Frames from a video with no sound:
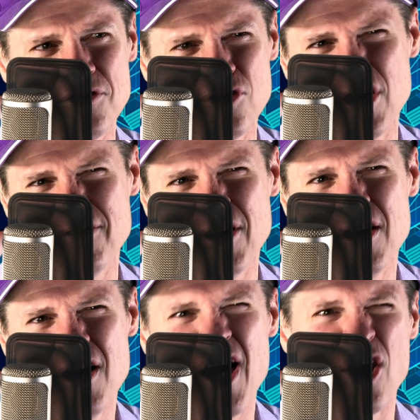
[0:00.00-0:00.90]
kind of
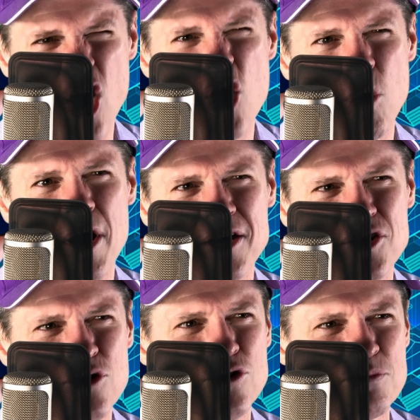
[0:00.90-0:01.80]
a low
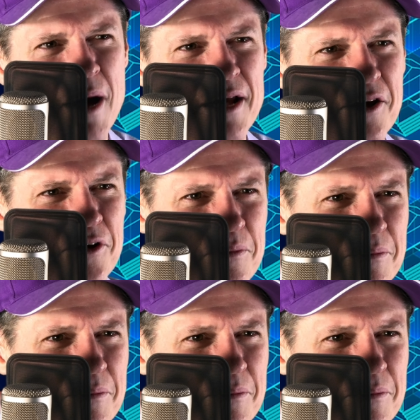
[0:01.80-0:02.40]
IQ smart home.